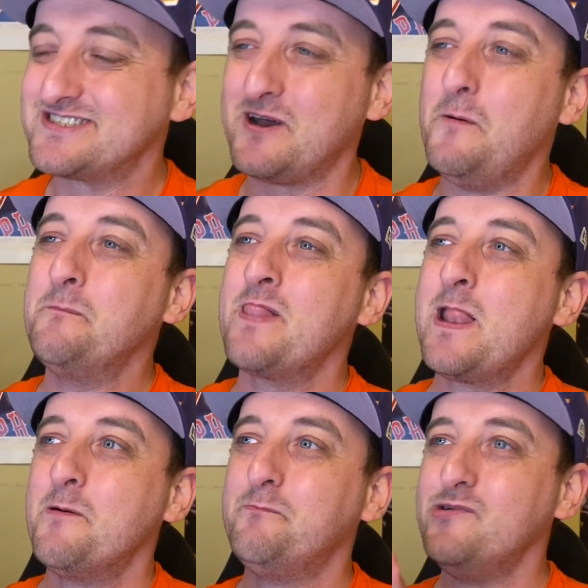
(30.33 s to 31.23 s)
So
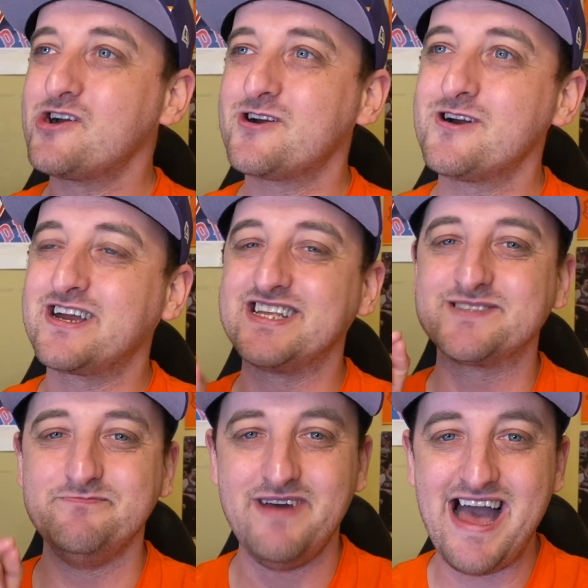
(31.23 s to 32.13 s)
Booker gets
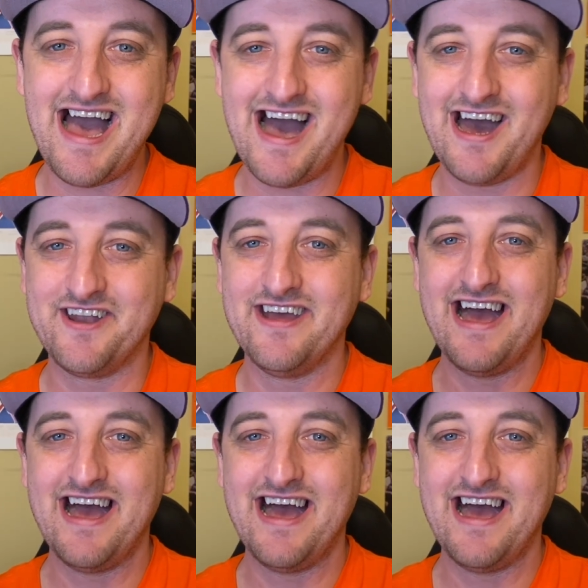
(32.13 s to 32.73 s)
mad